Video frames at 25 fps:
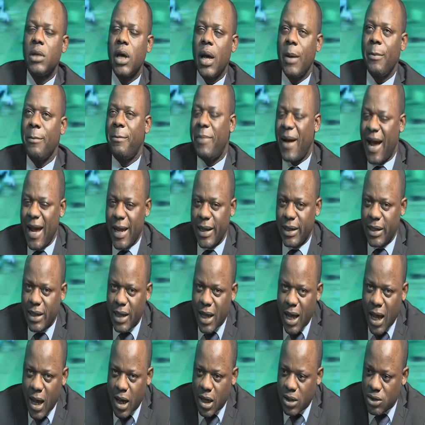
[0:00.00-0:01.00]
buying a
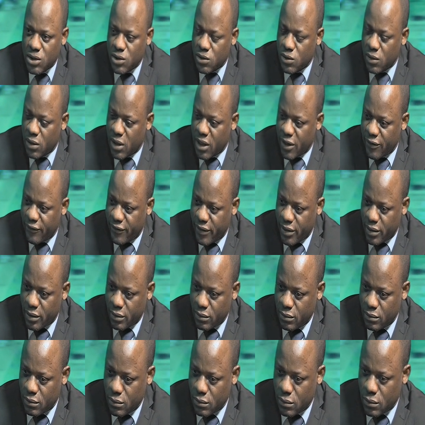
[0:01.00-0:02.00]
house to live in,
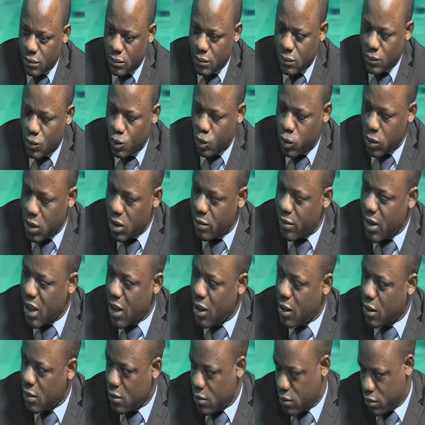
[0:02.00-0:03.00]
what
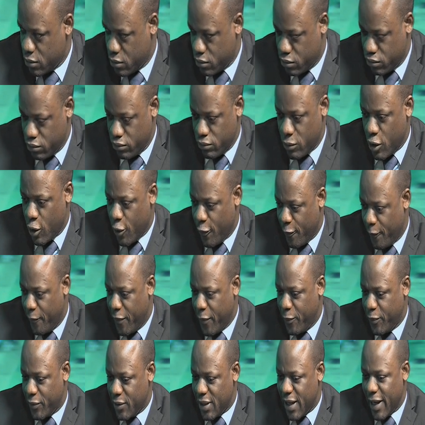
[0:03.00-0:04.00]
about oh,
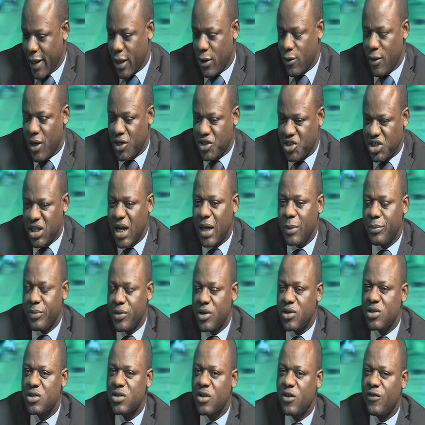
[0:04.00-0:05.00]
people like you are
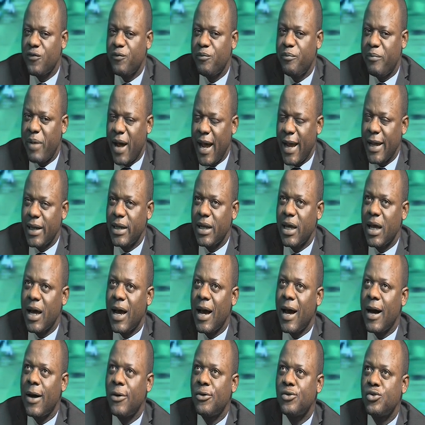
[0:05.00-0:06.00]
champions of buying a
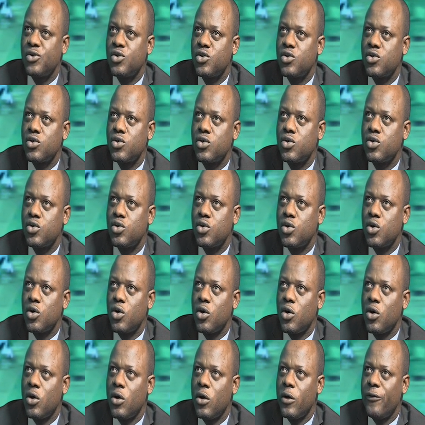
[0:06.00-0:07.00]
house
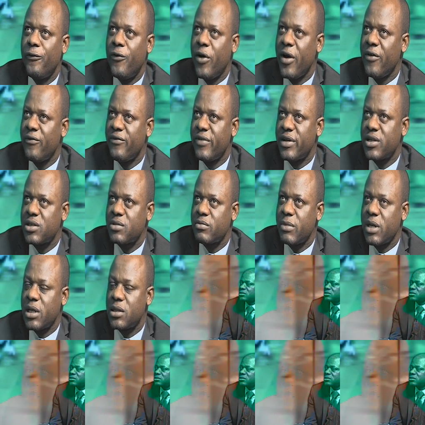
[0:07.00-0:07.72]
for investment?